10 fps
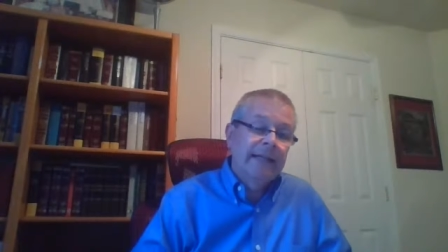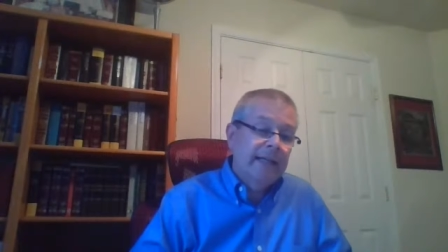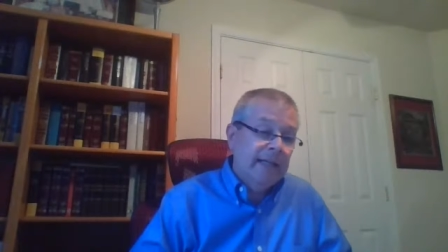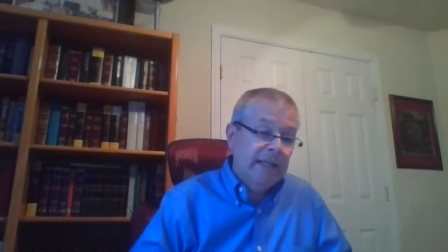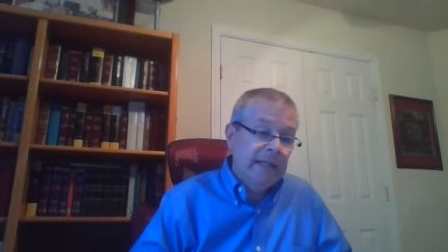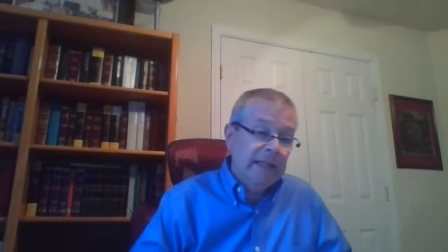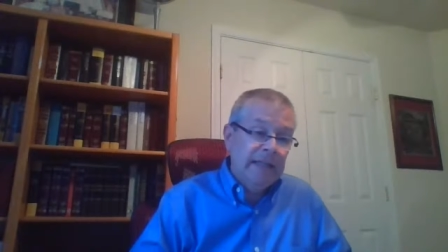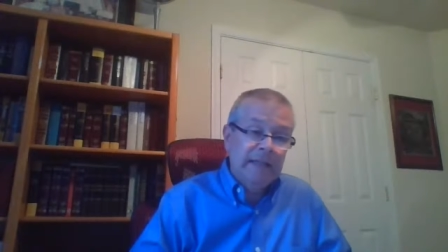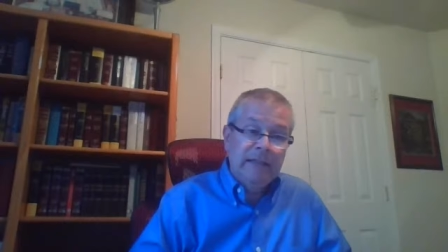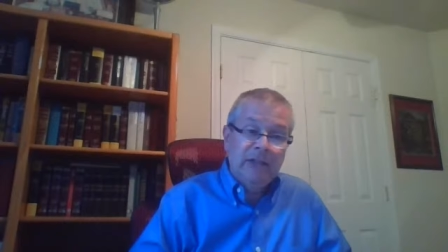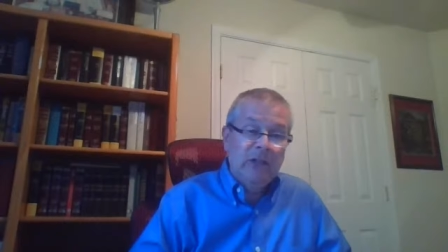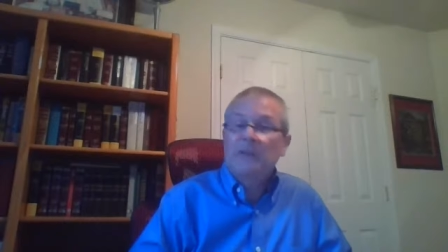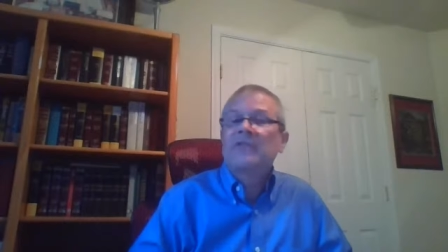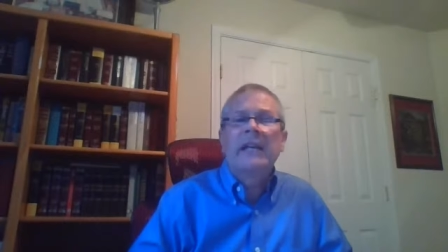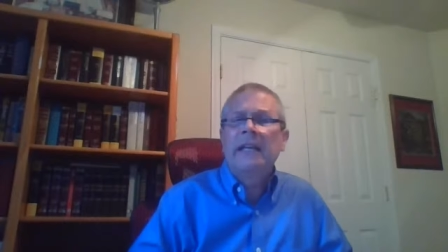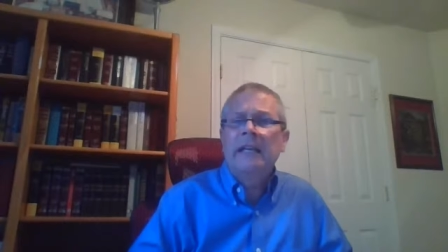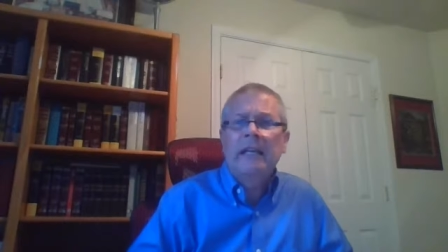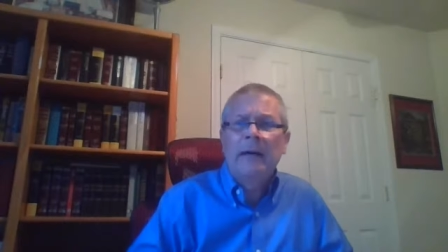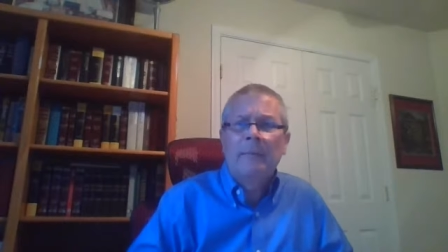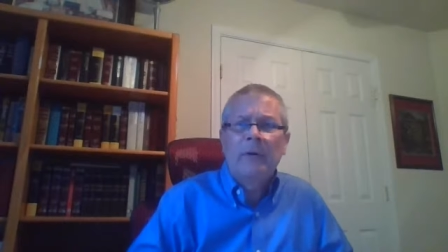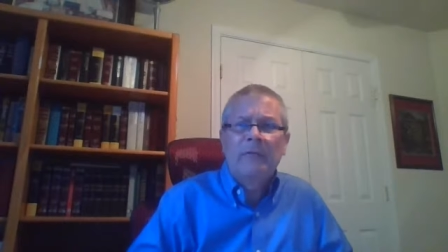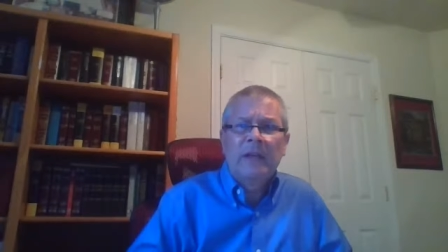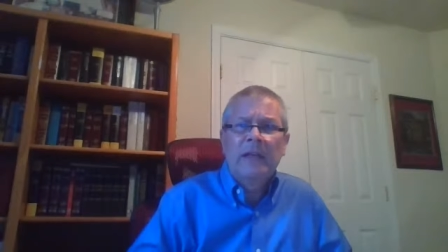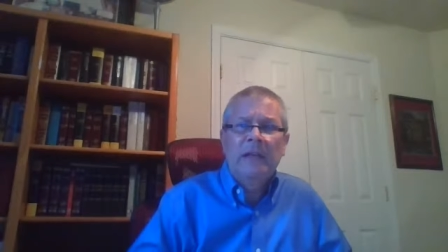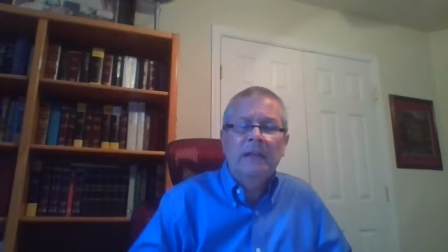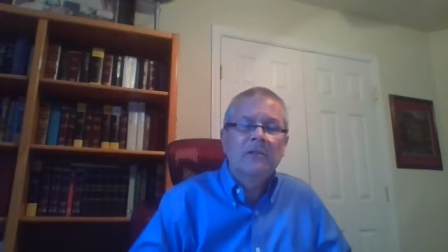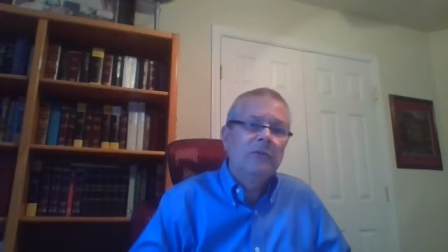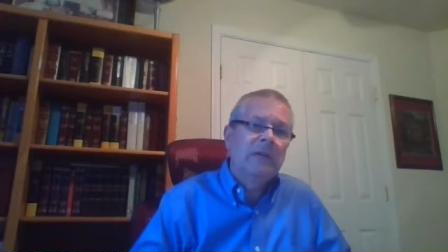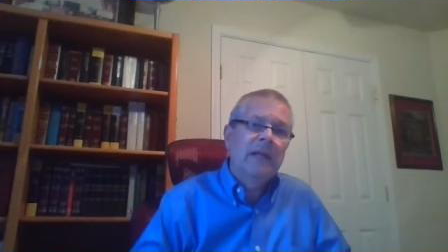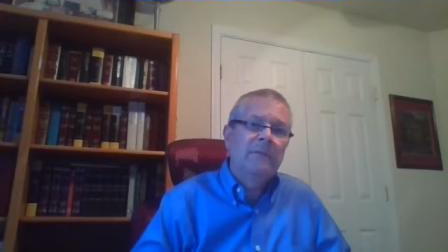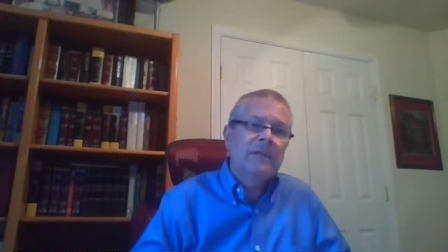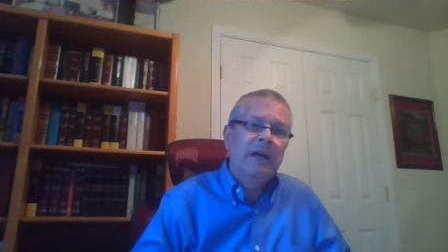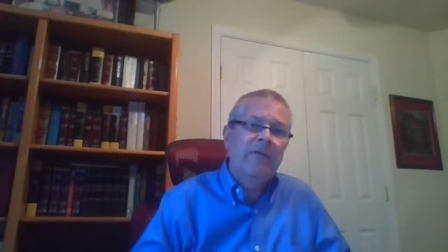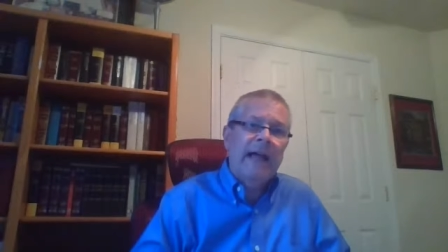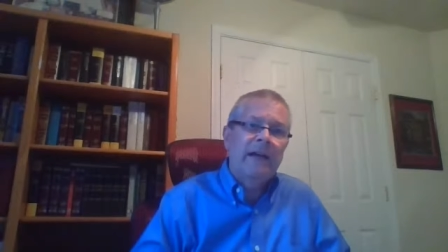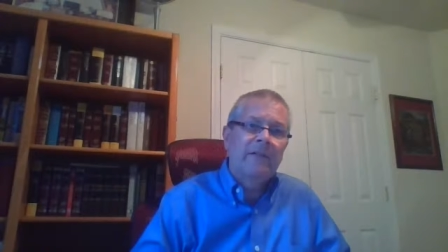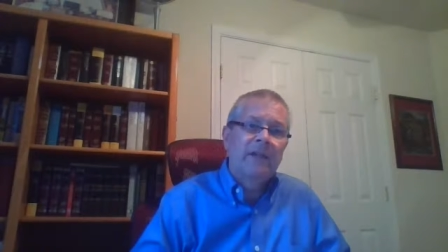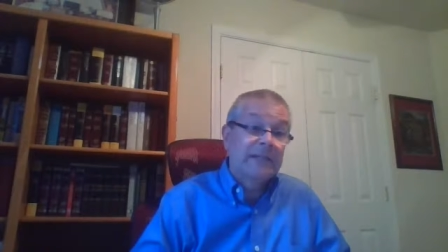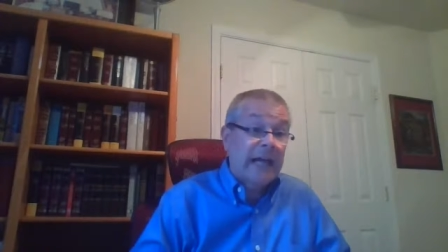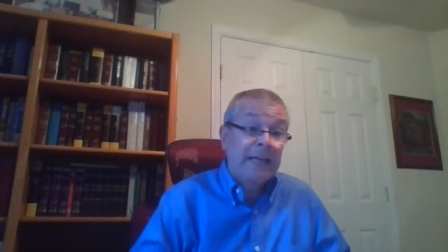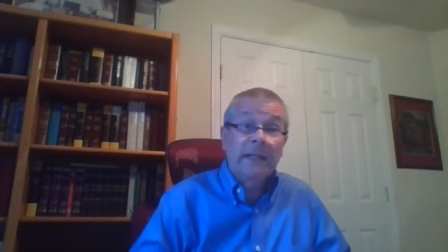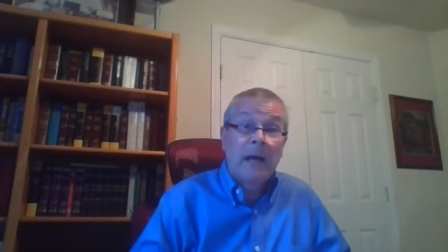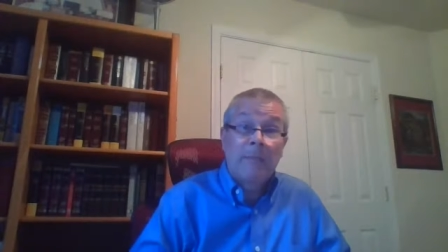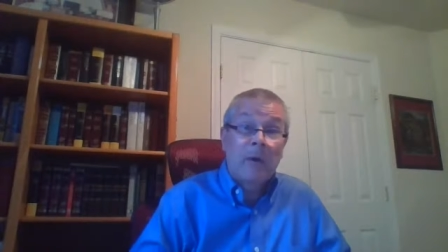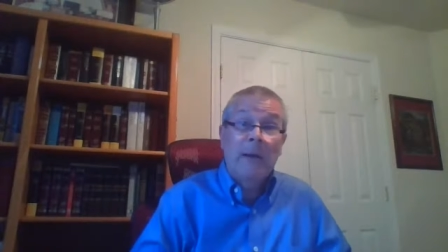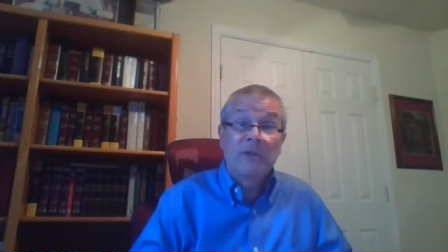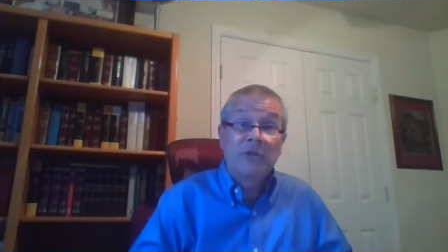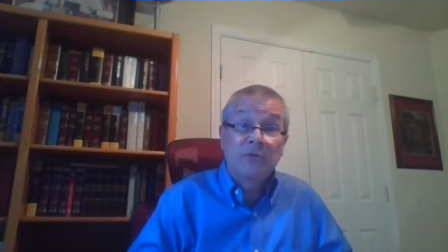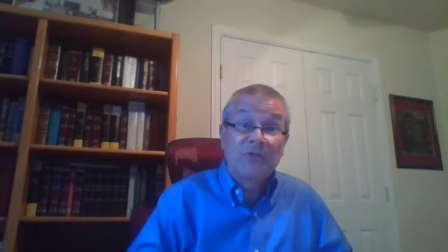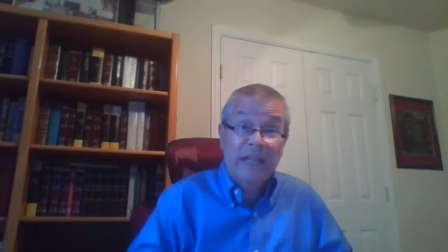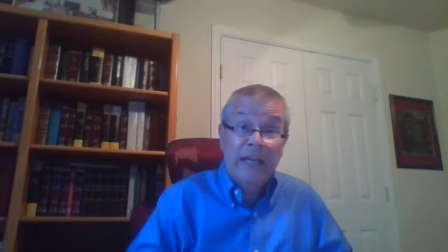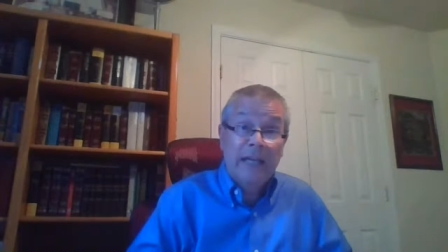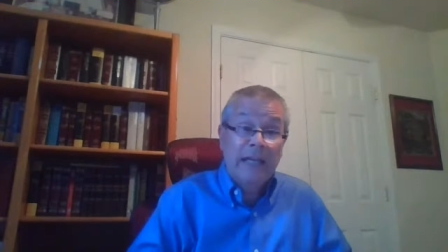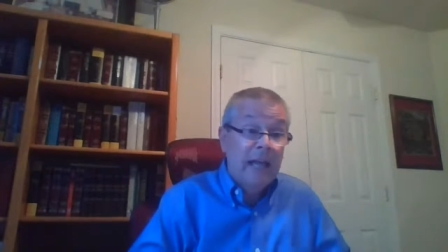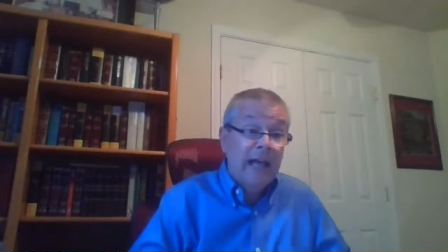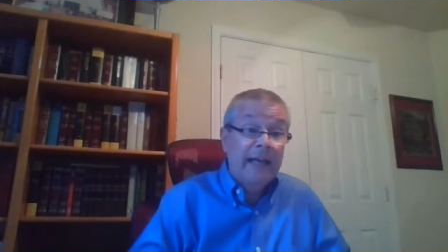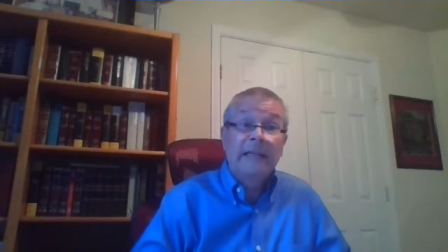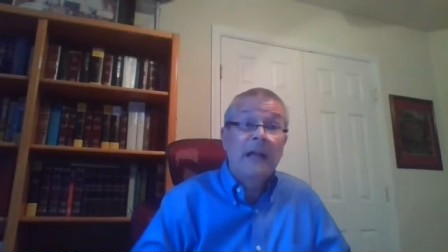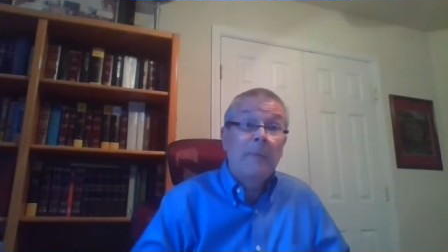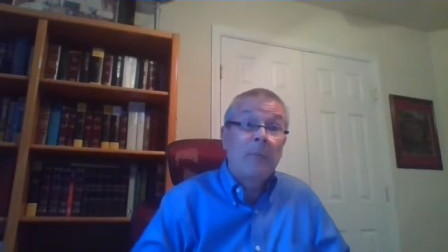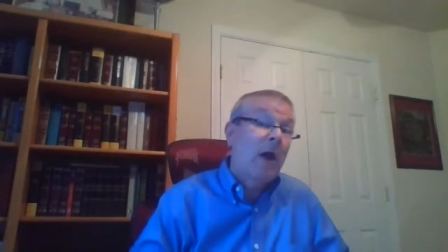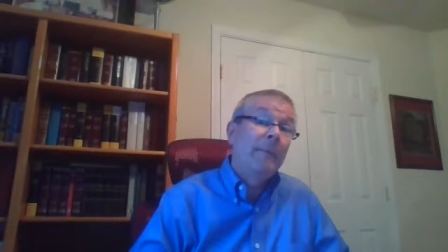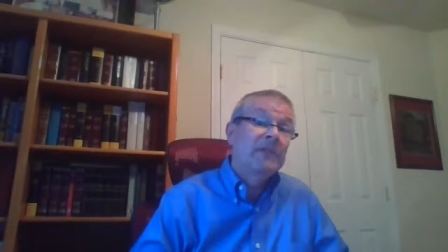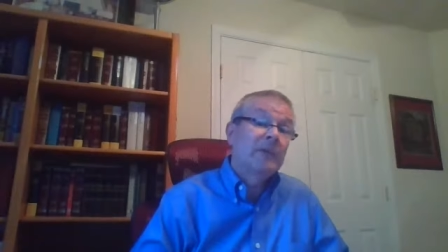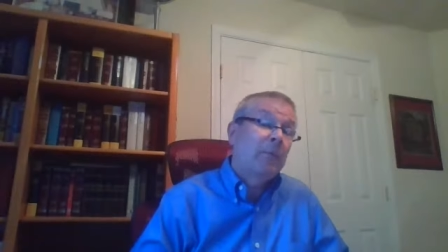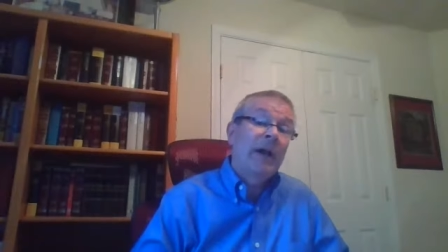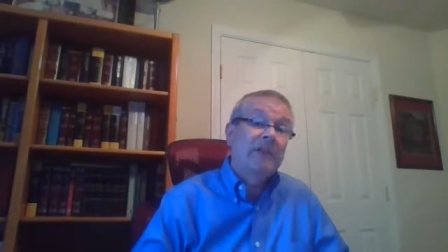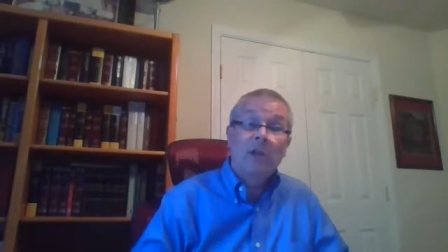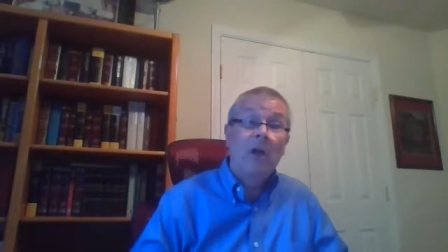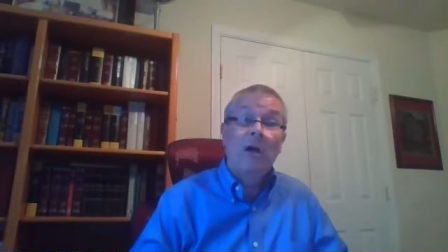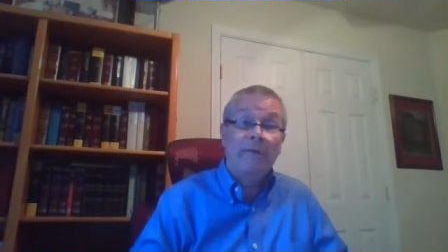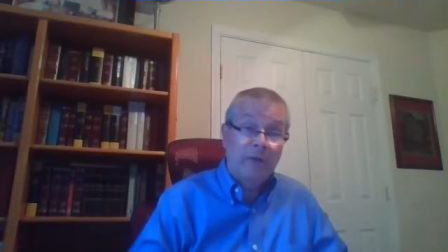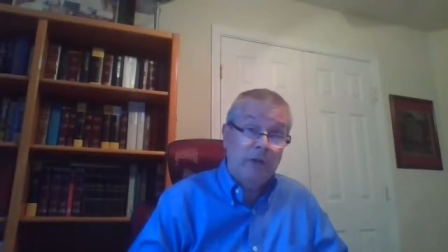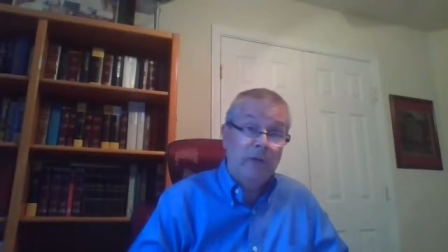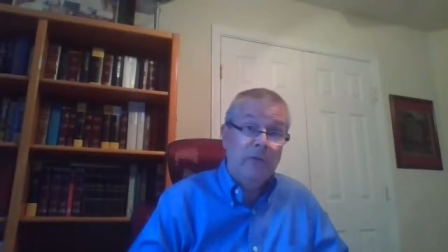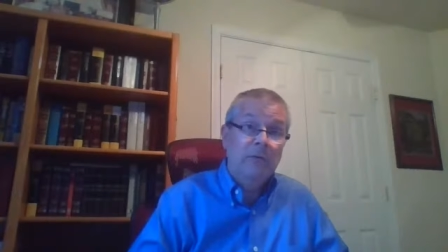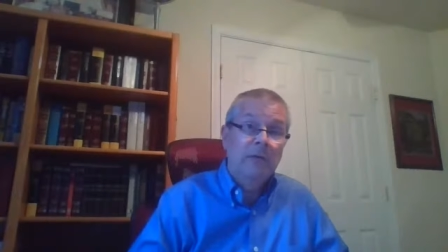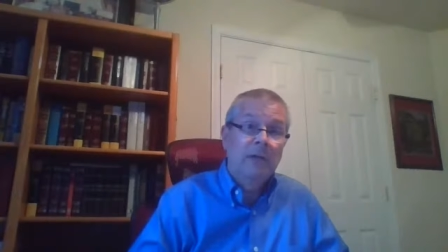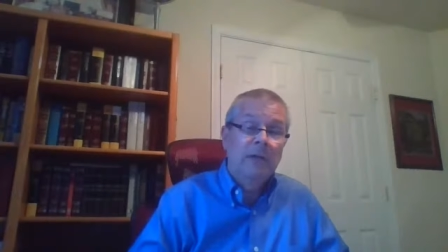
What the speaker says: He could have said any number of things to get himself out of this. I did not promise you sin. I did not promise to break the law for you.